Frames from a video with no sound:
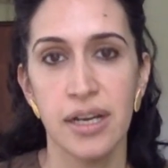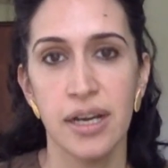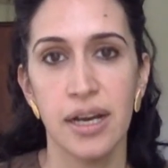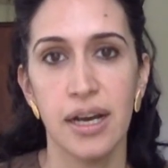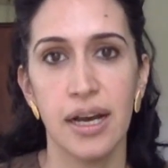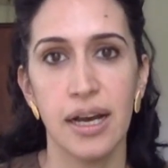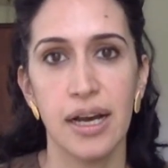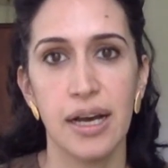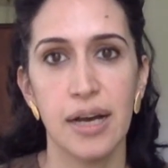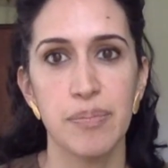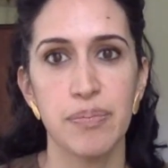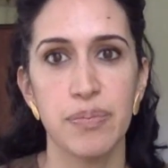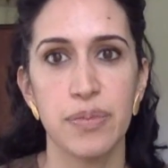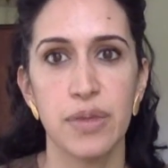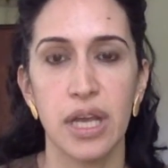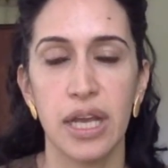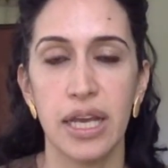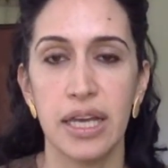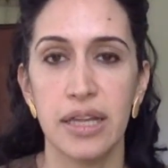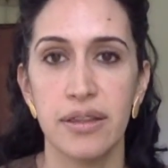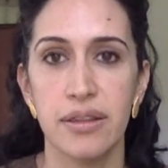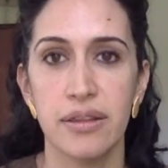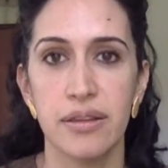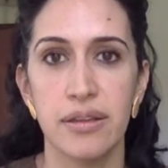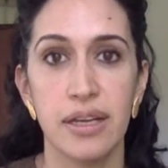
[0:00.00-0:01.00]

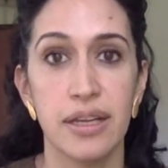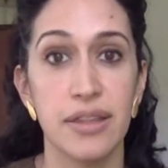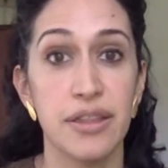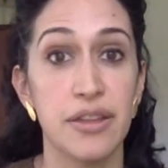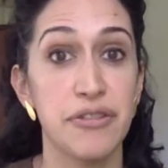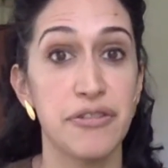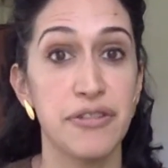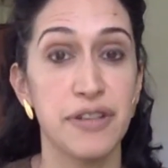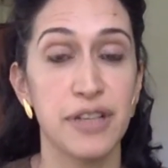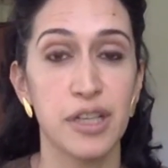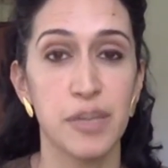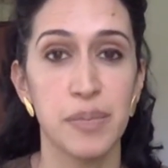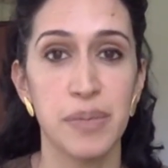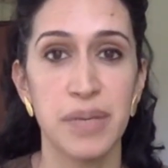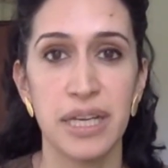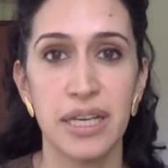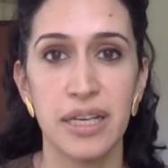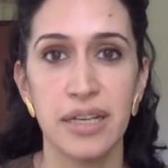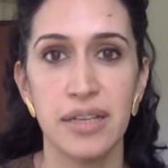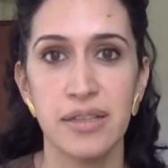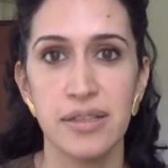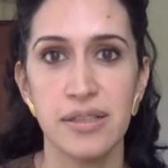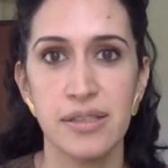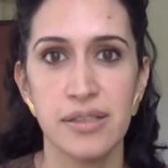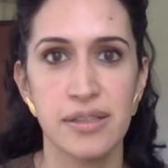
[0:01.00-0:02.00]
In the
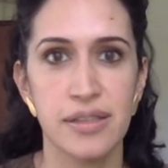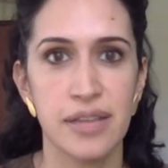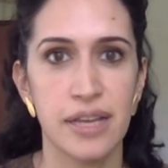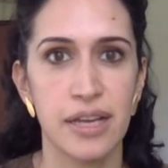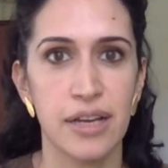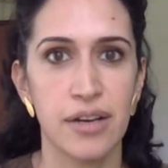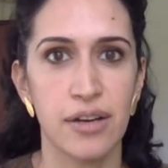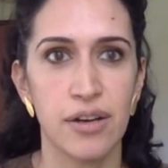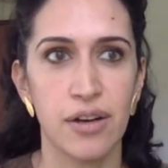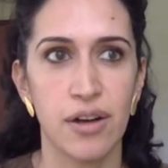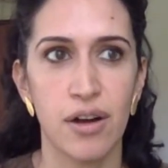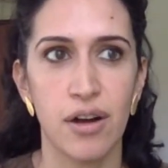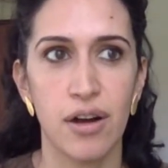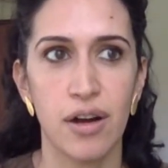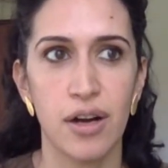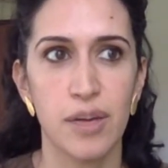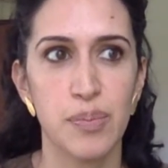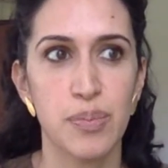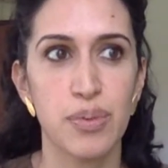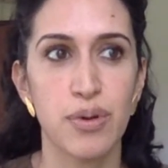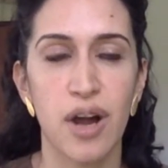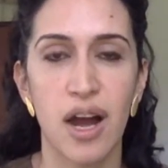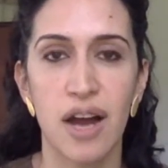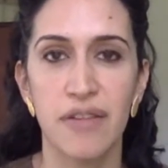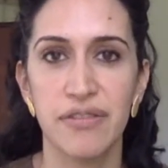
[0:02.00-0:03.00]
Philippines, there are
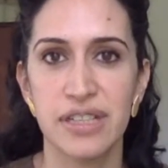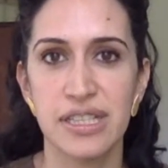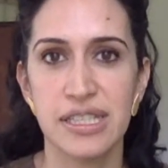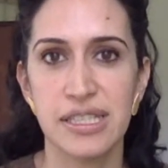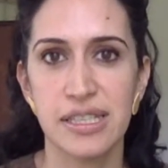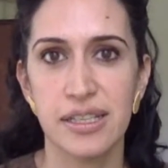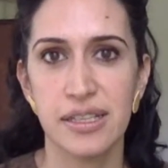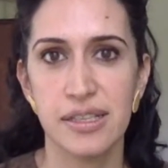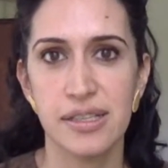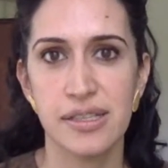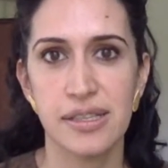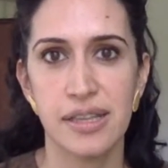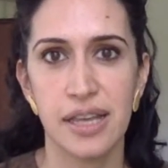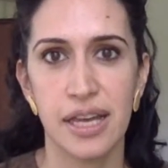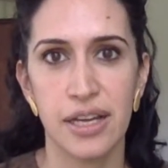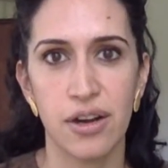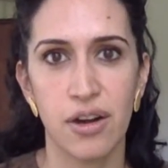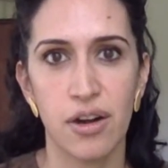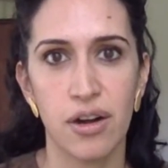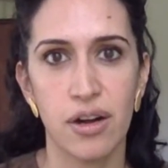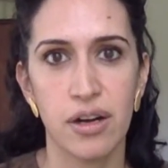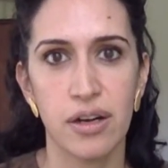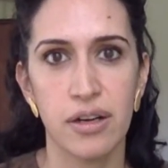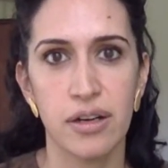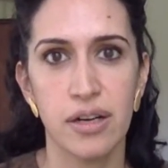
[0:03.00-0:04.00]
provinces that
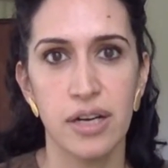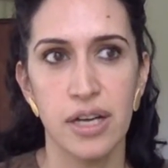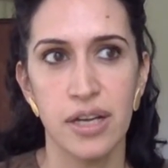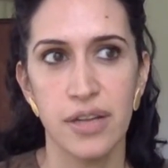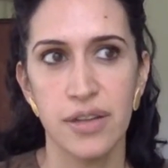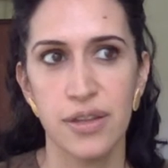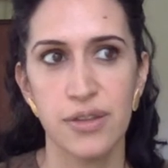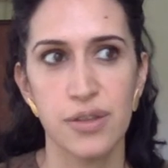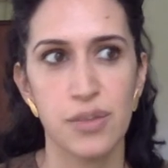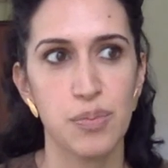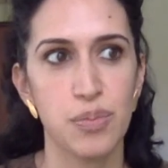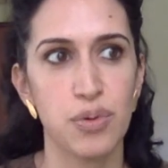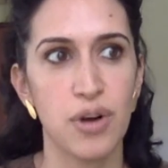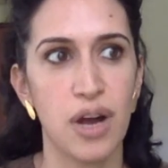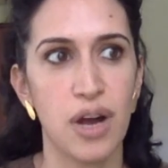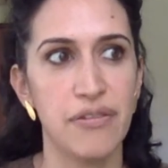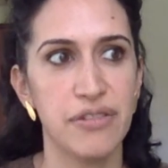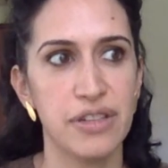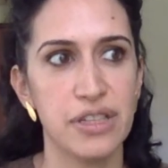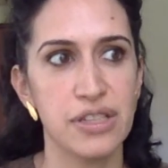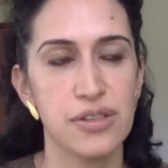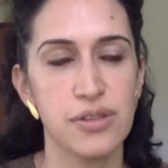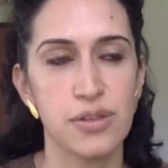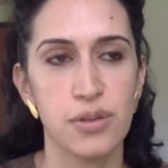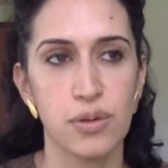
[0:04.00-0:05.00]
are, there's a
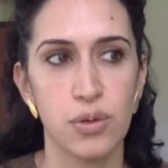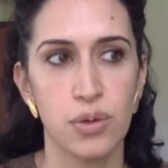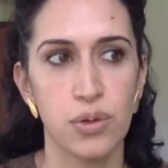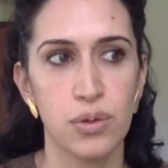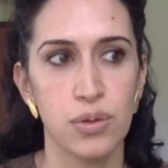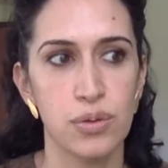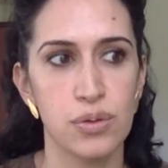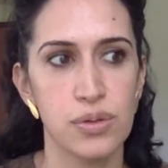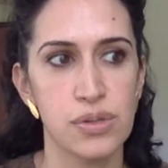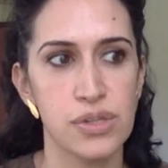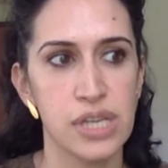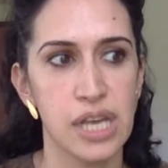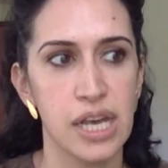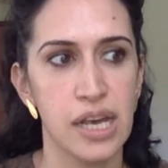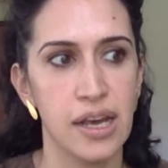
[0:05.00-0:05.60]
province whose,